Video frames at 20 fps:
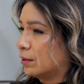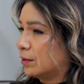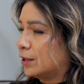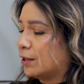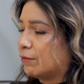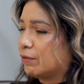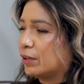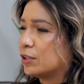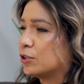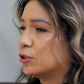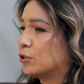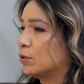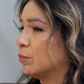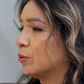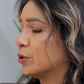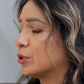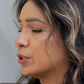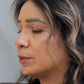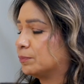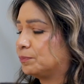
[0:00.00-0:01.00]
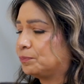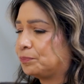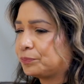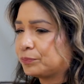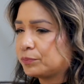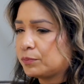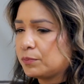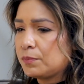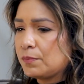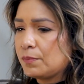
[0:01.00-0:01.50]
even consumers
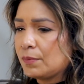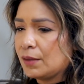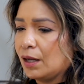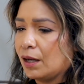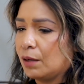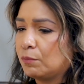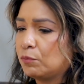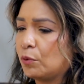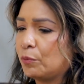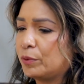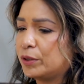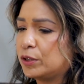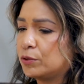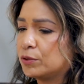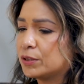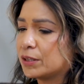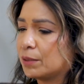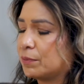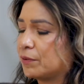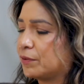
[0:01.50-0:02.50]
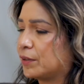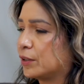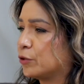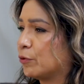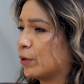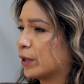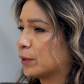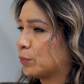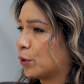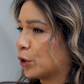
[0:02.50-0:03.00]
when we do some of the
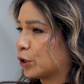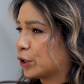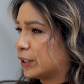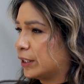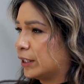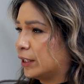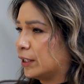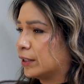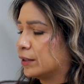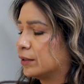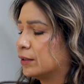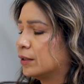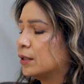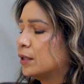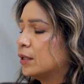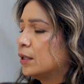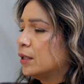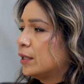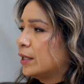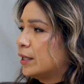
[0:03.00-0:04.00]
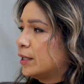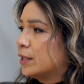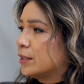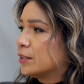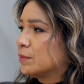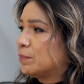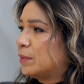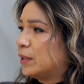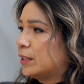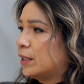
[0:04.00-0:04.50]
direct marketing, and
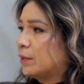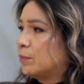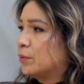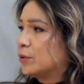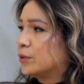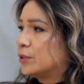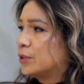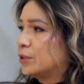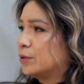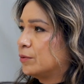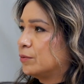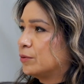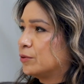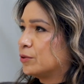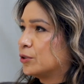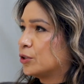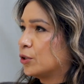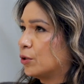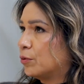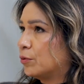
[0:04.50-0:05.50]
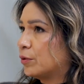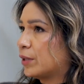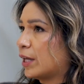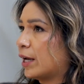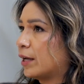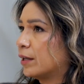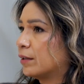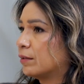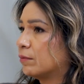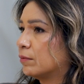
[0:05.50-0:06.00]
is being able to show
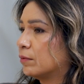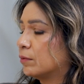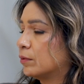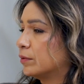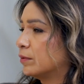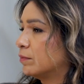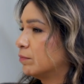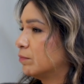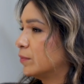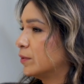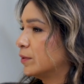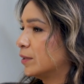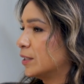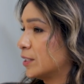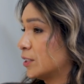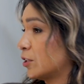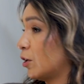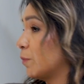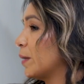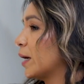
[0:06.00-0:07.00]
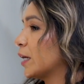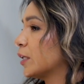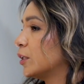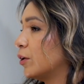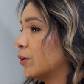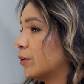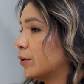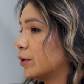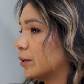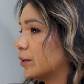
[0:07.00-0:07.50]
that this is our
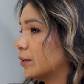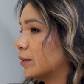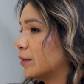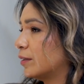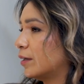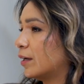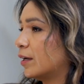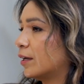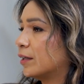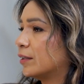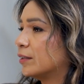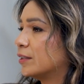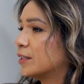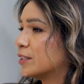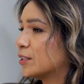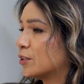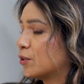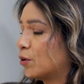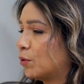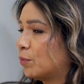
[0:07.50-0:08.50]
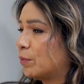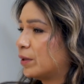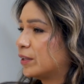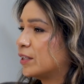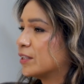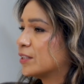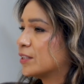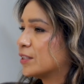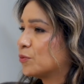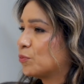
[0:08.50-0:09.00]
backyard and this is home
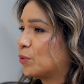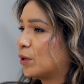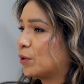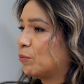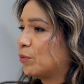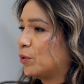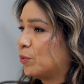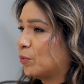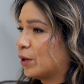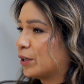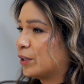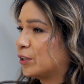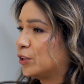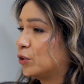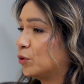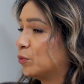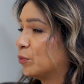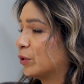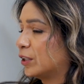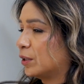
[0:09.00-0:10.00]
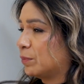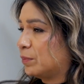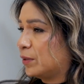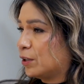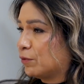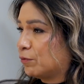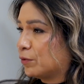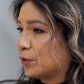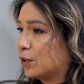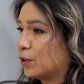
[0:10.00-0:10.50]
and this is what we want to do. We're going to
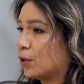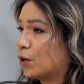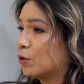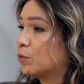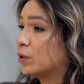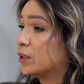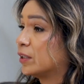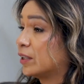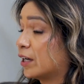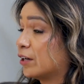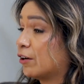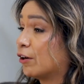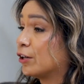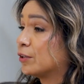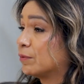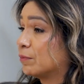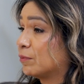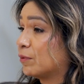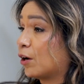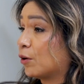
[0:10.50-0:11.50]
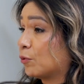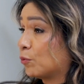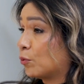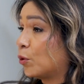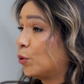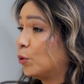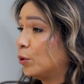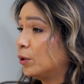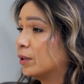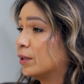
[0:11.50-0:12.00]
be here for the long run. And our
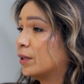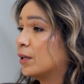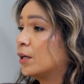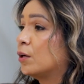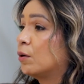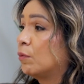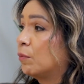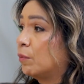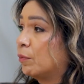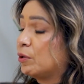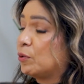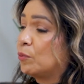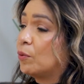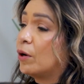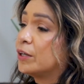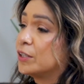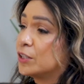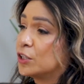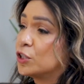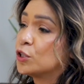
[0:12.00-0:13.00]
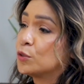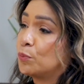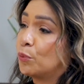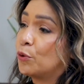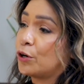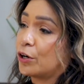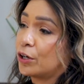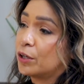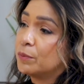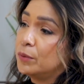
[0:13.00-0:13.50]
role, what we want is to
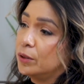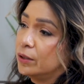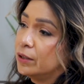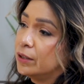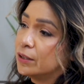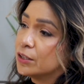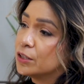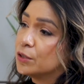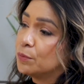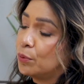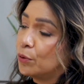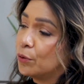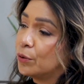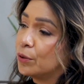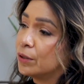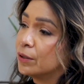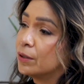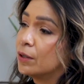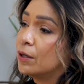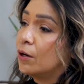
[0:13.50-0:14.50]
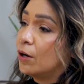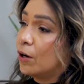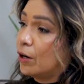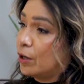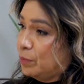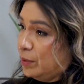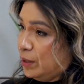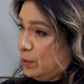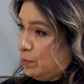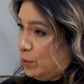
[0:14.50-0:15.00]
support our community and support
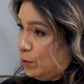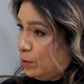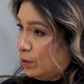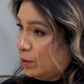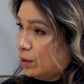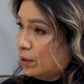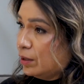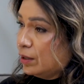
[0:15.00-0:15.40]
our people.